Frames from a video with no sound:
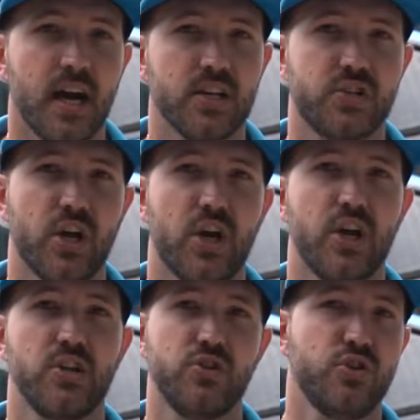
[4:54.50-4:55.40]

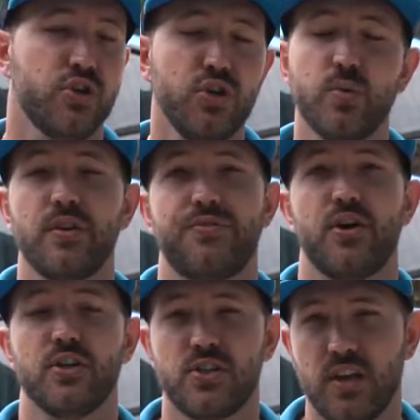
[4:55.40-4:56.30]
So you can do your wheel
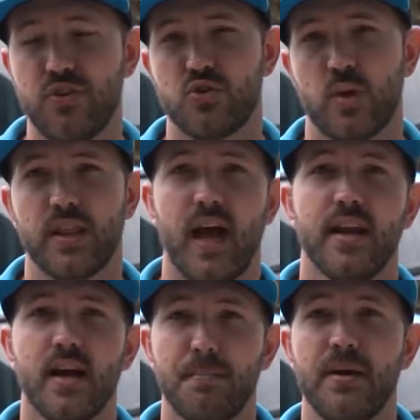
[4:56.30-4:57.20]
first if you're doing that.
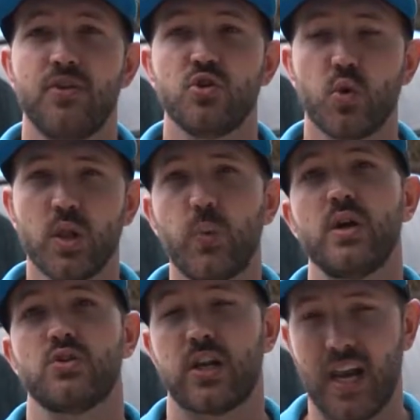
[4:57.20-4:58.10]
But if you're doing the
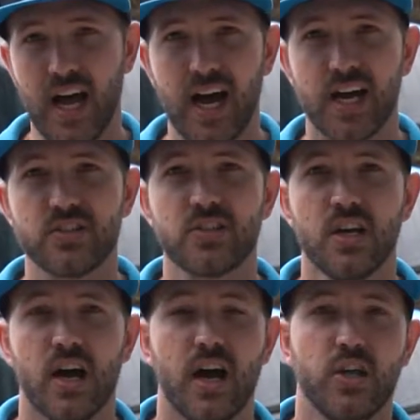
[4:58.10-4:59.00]
wheels last,
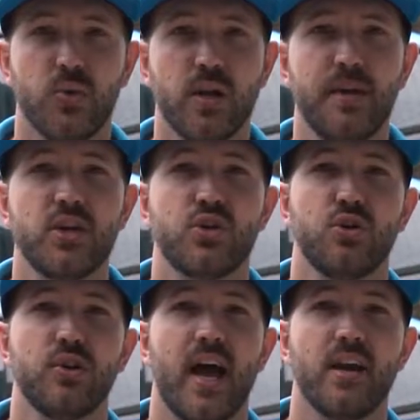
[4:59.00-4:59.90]
you want to make
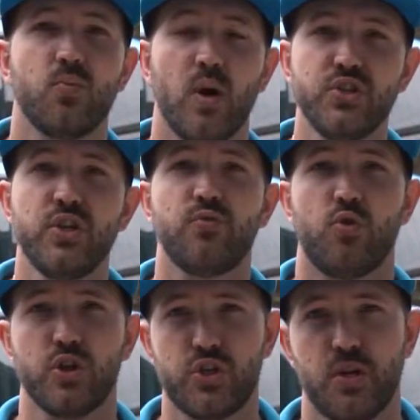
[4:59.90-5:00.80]
sure that once you've
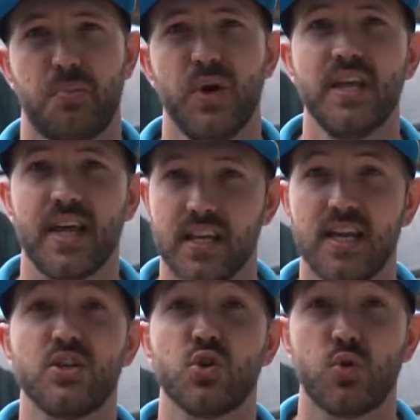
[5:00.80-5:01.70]
washed the body that it
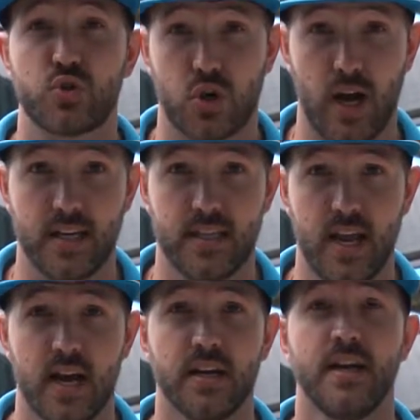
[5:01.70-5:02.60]
is all dried
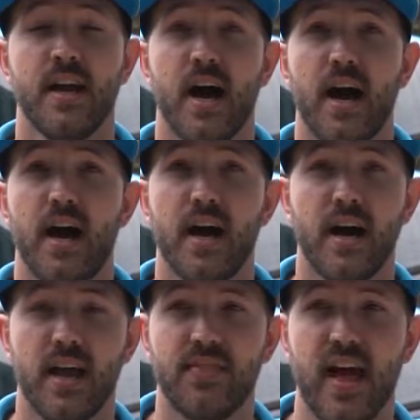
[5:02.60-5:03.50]
down,
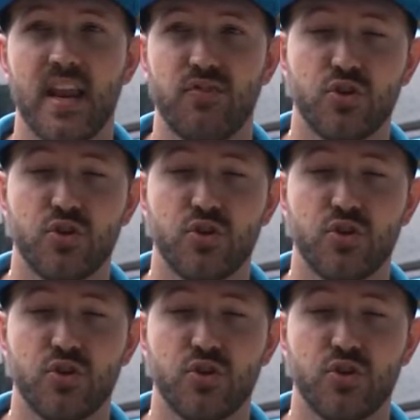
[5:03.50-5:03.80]
and that if you